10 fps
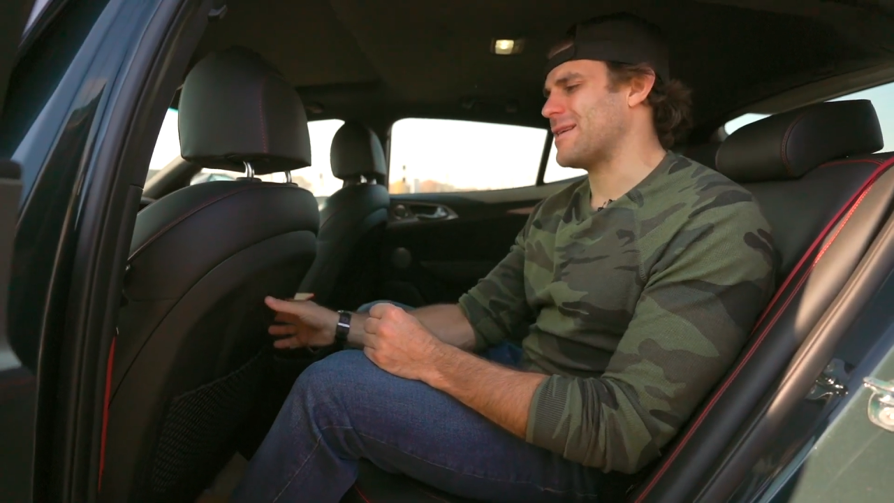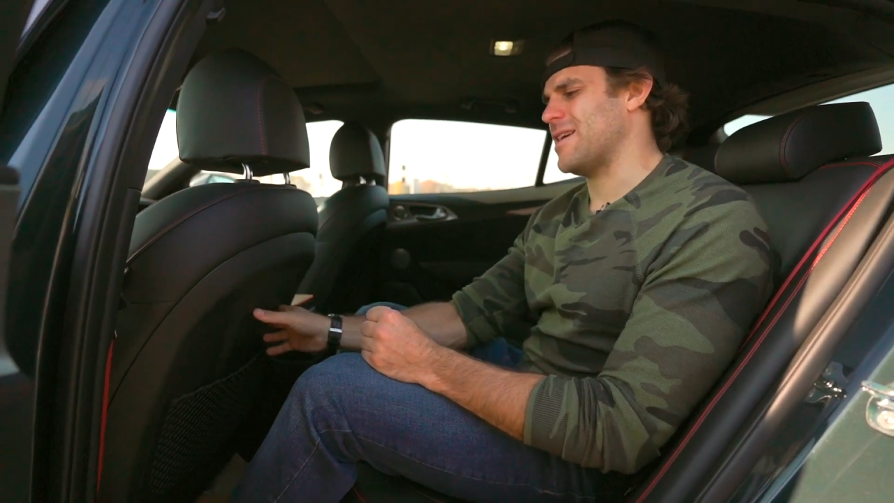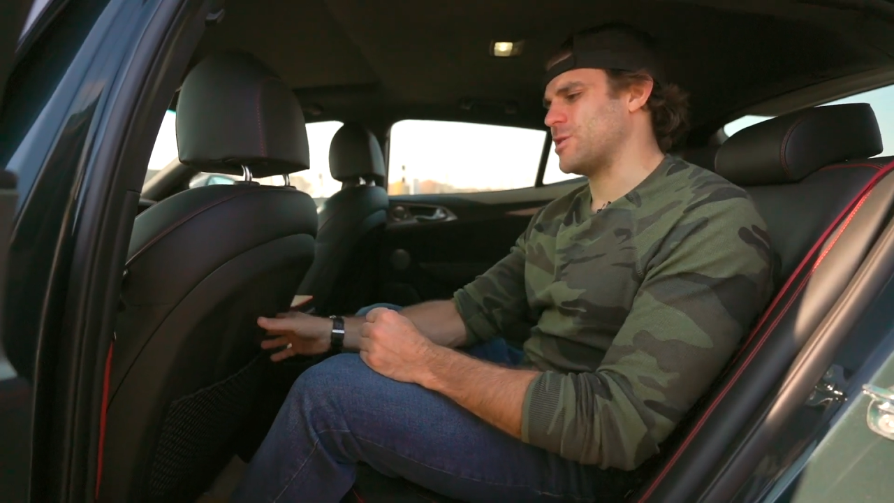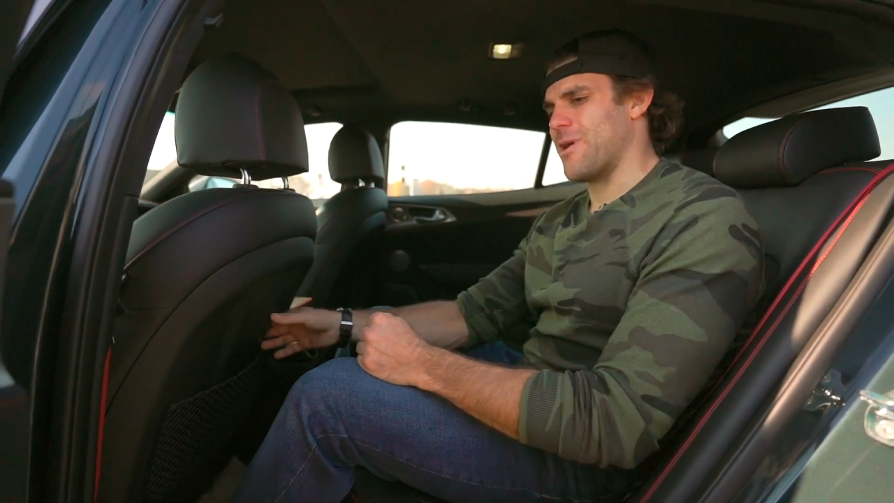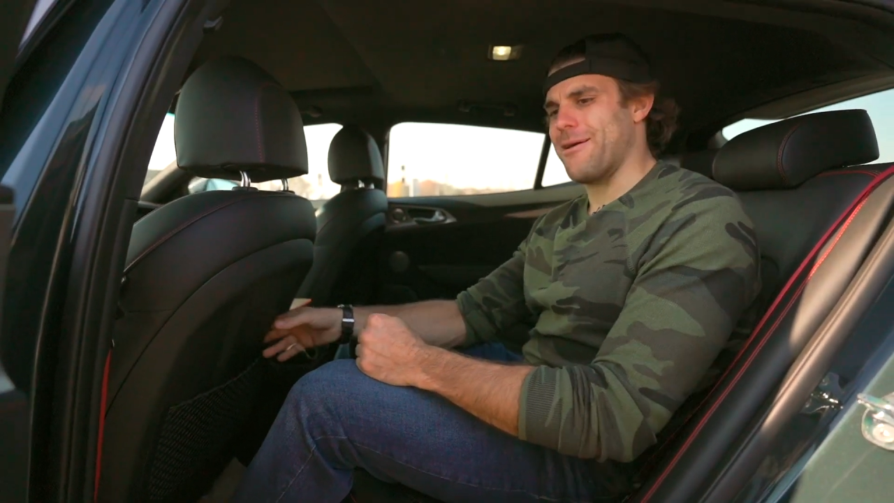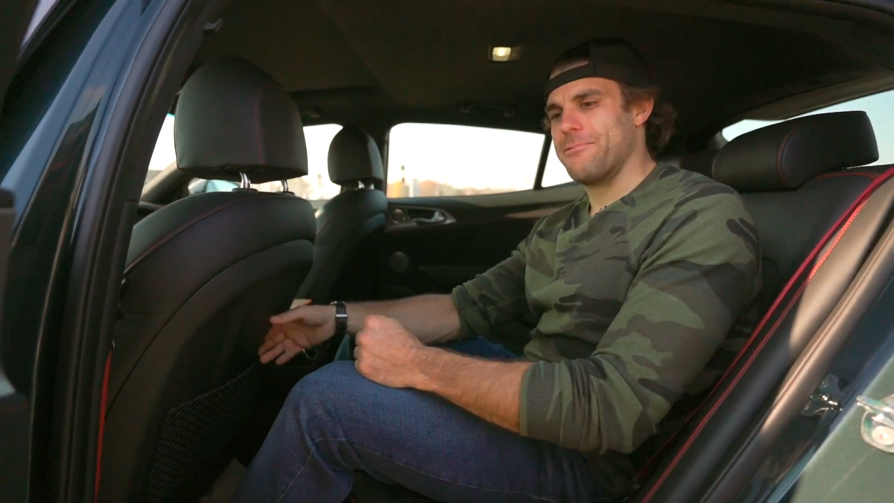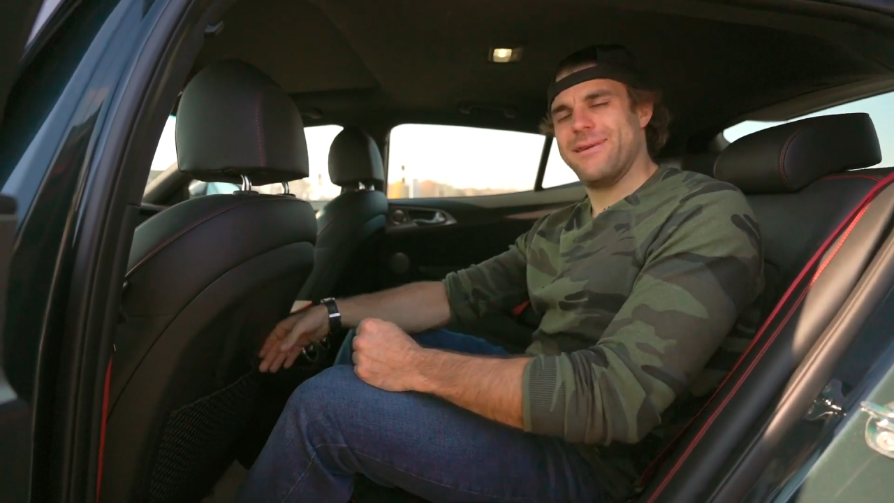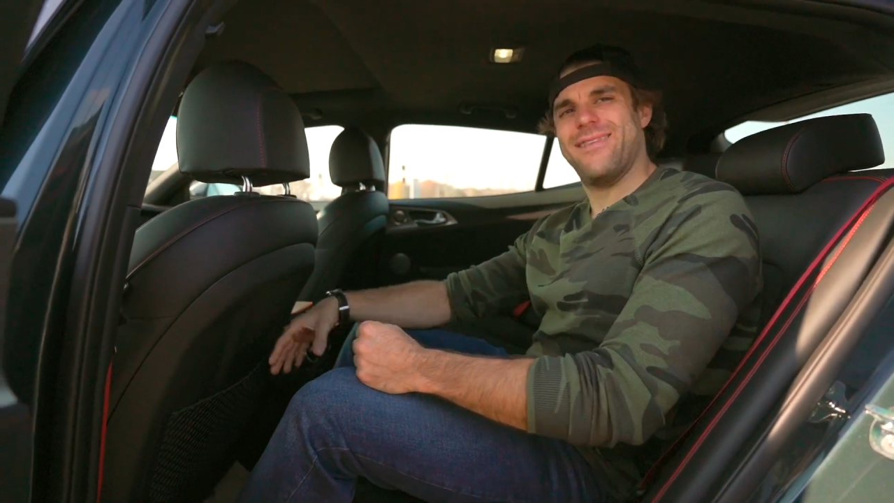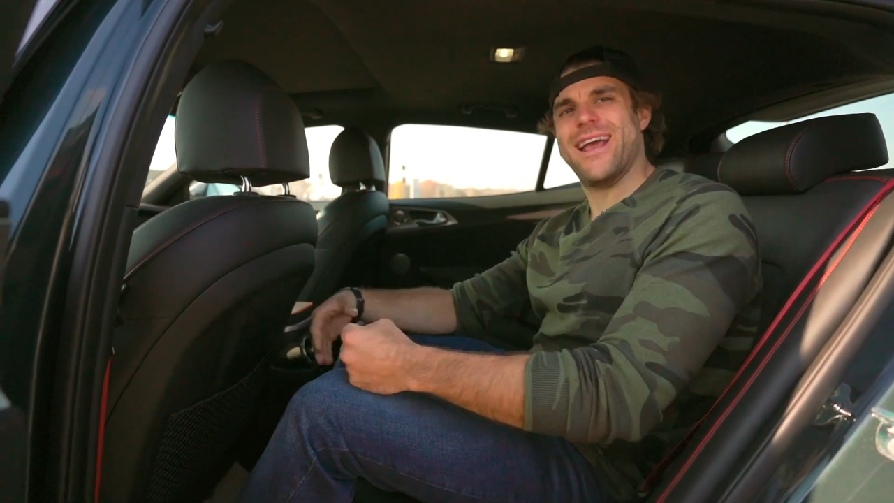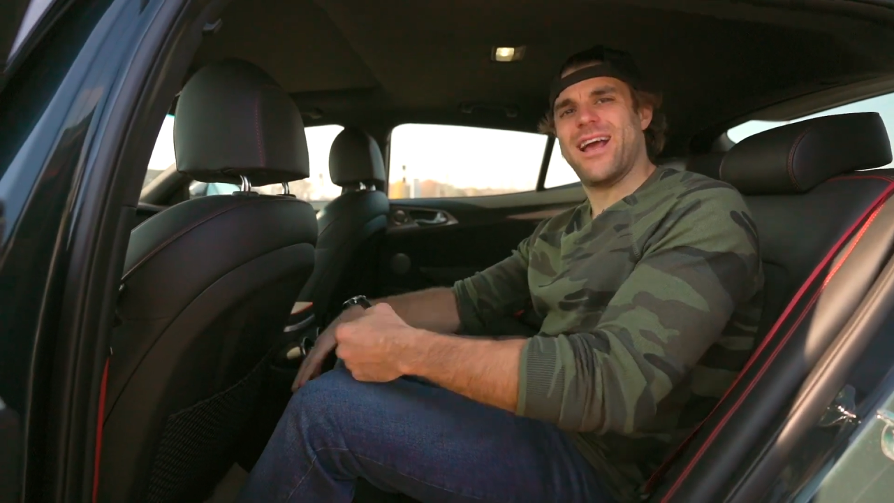That's what I really
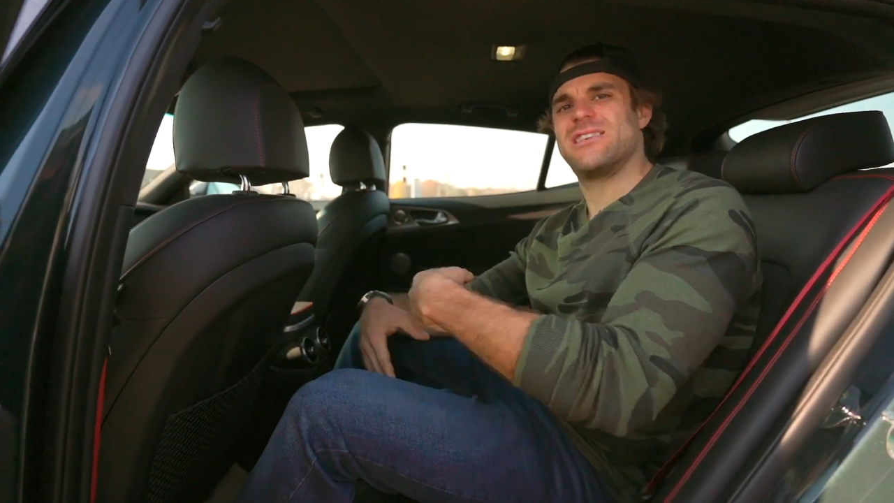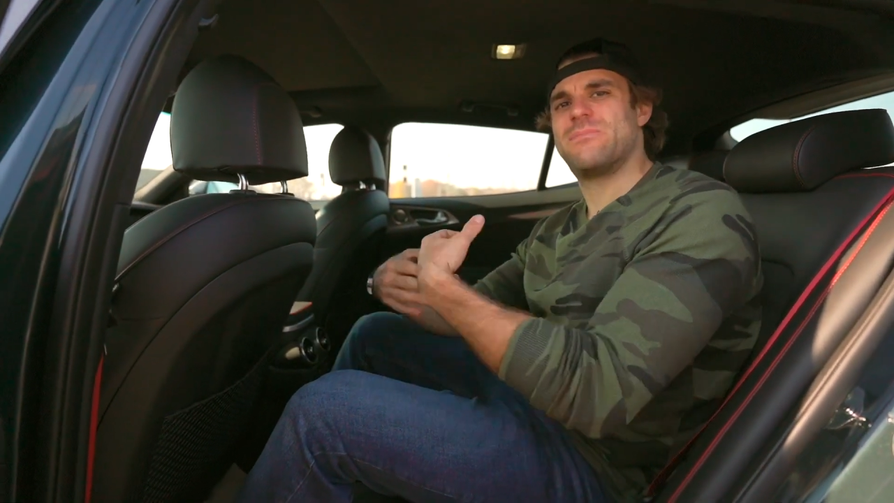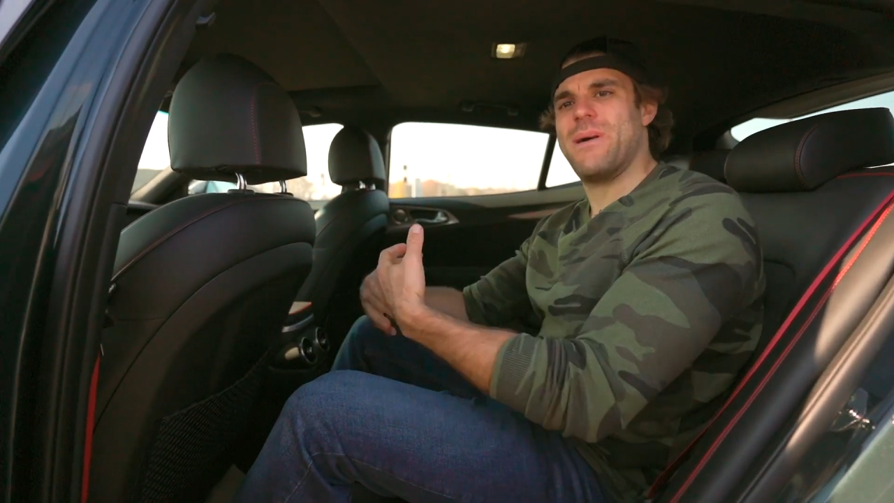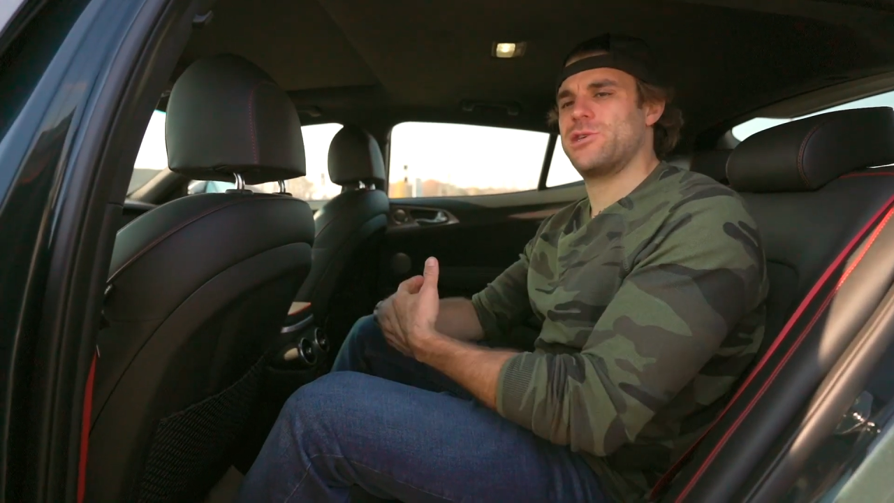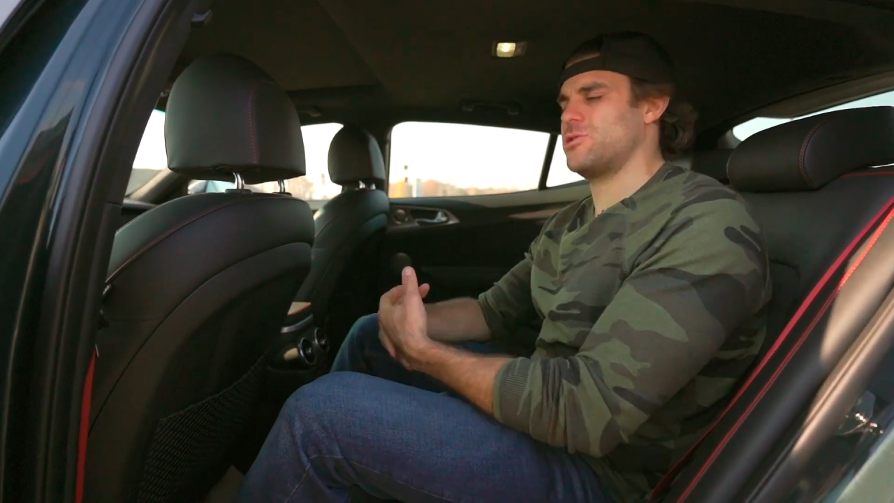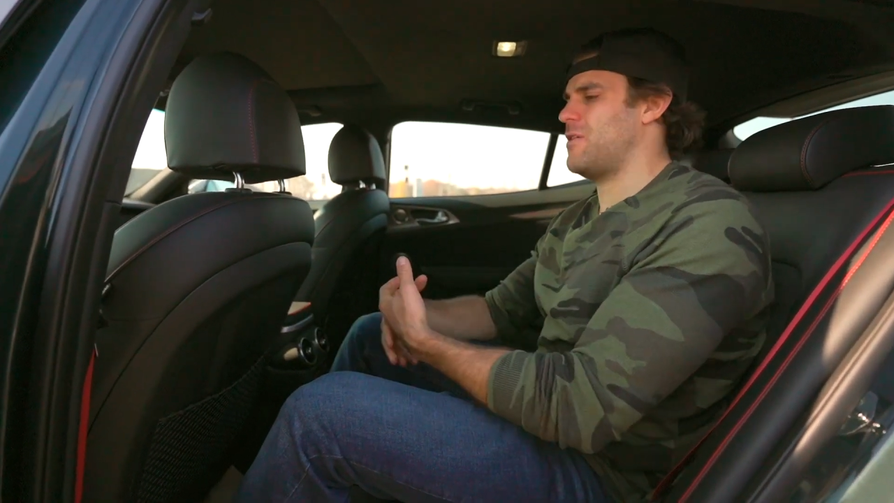like, especially